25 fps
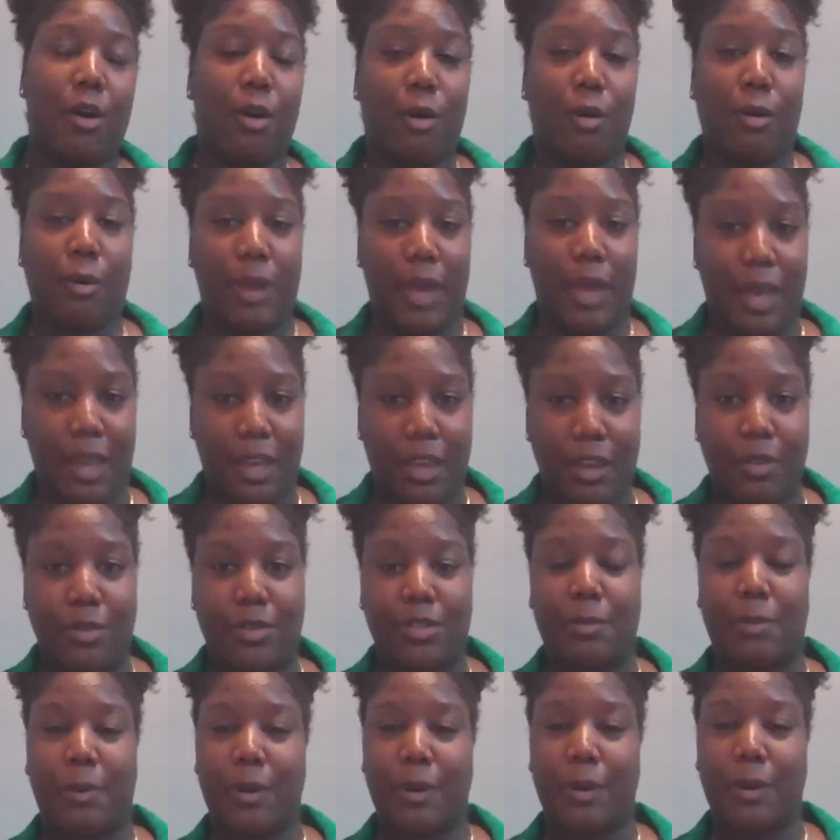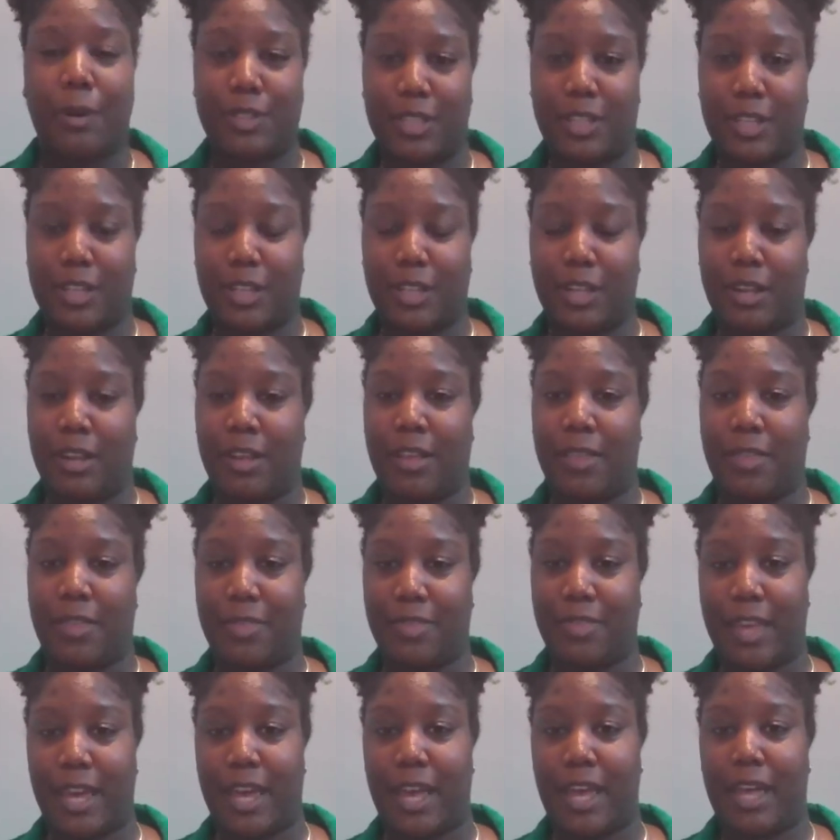oh, okay, here's a person
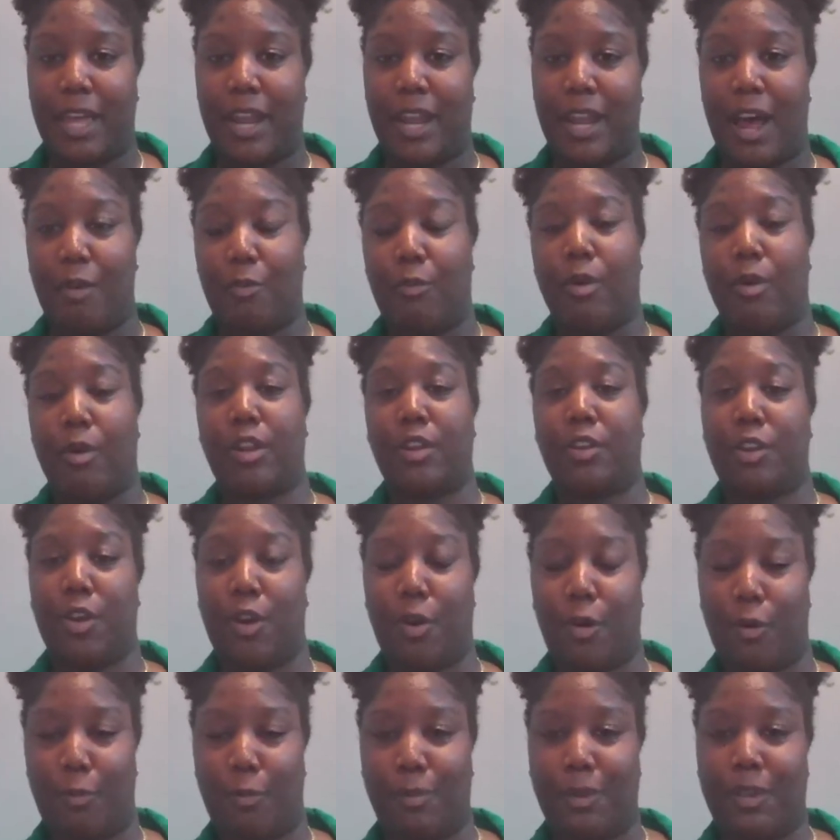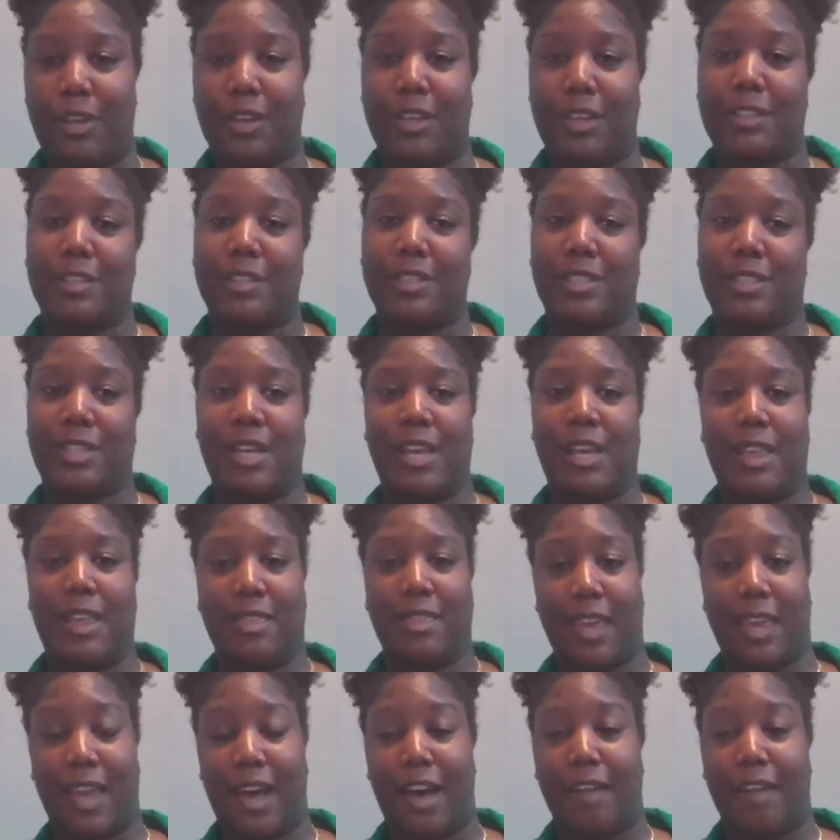that I want to know because
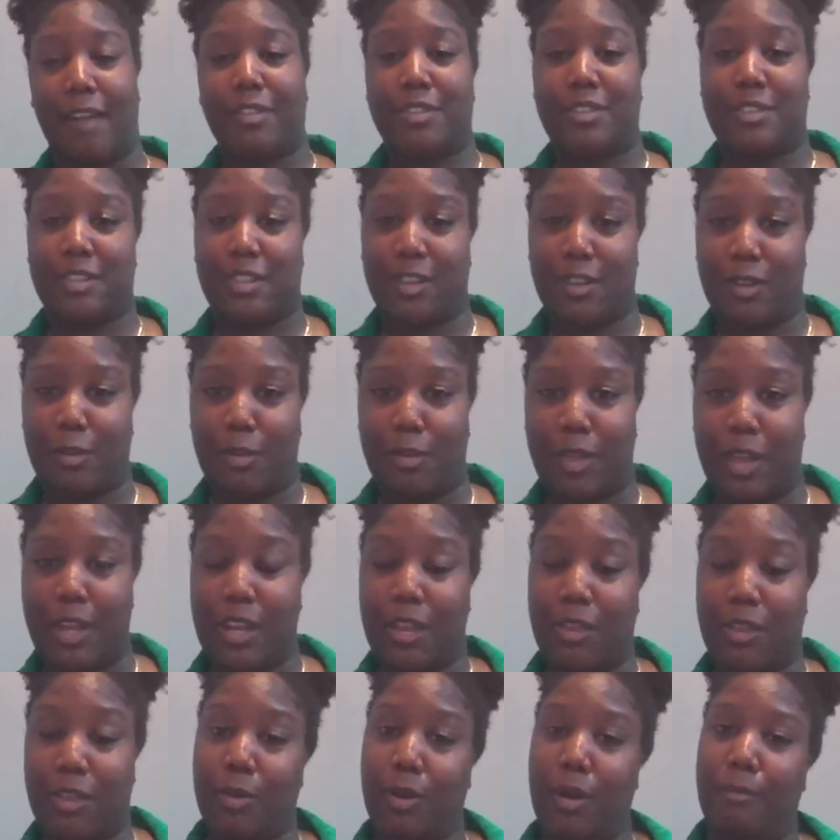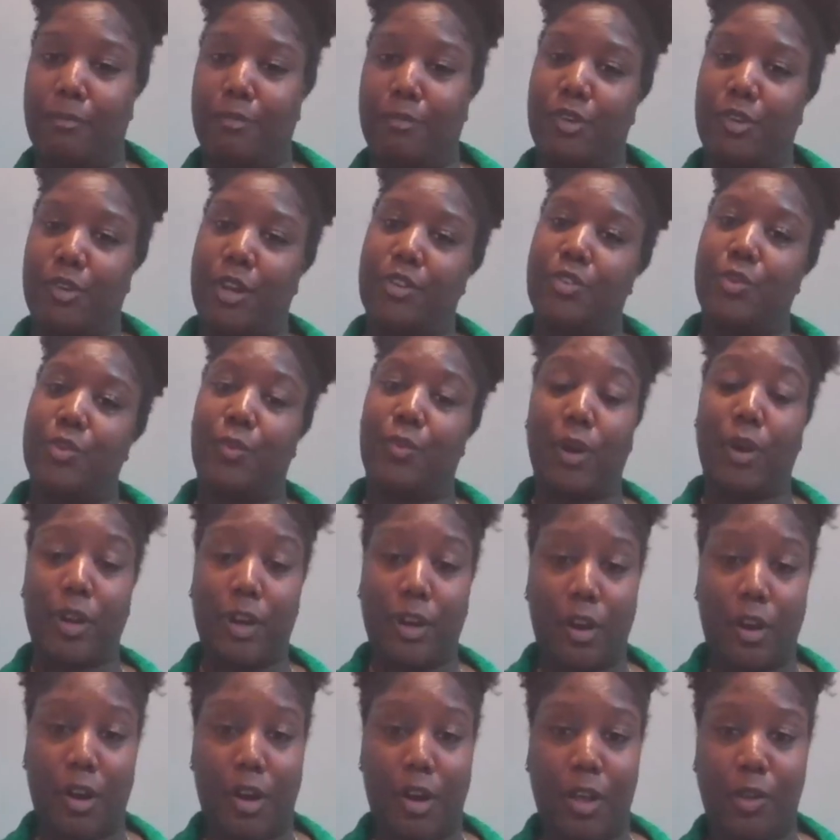they have a skill that either I'm trying to
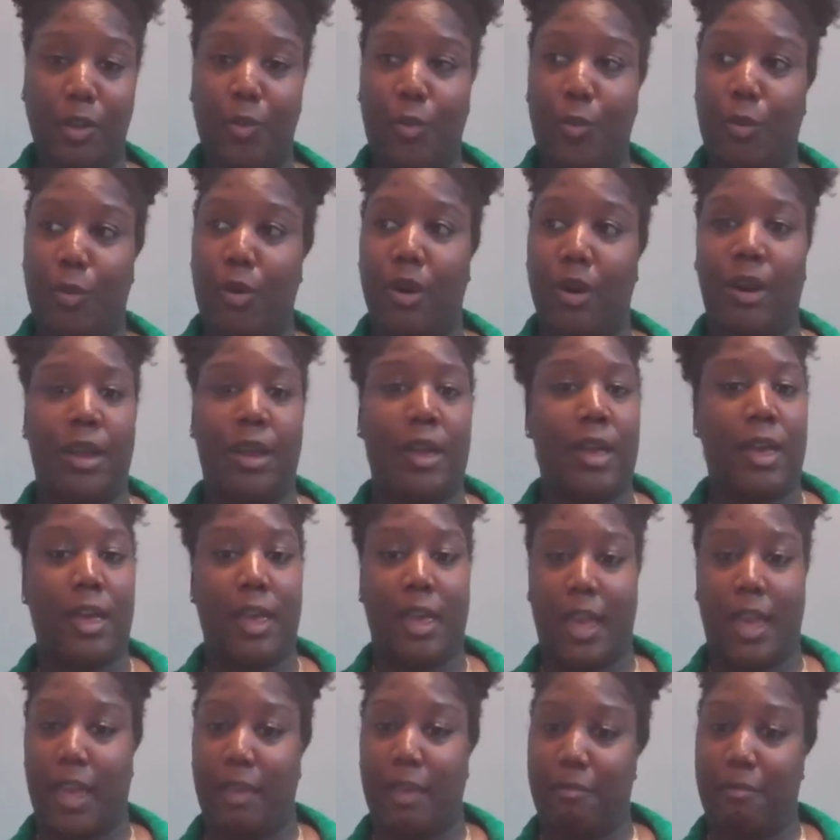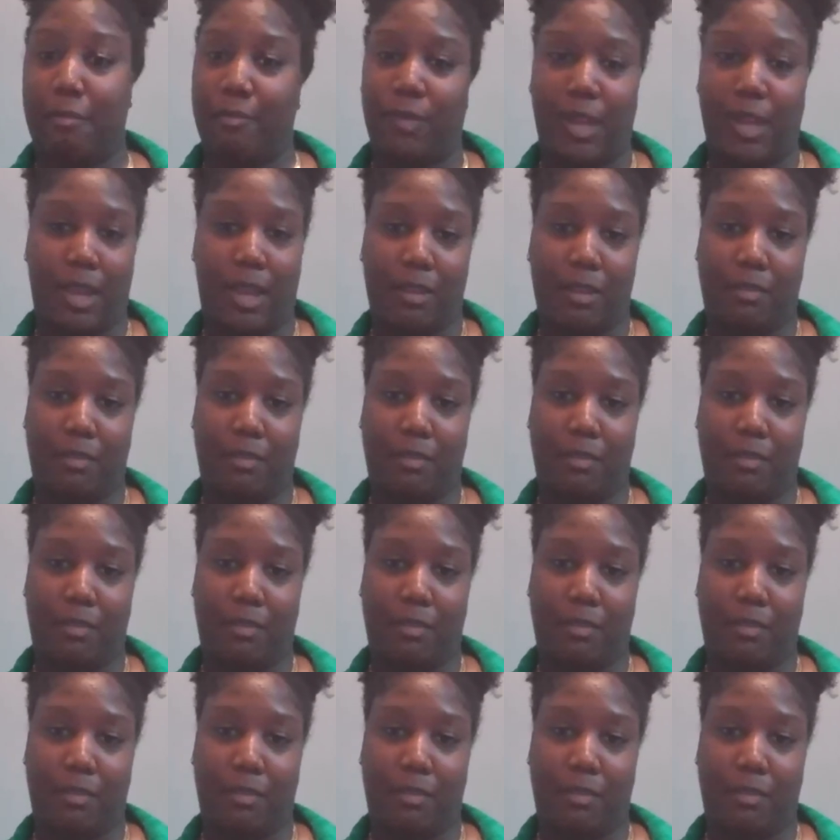work on or it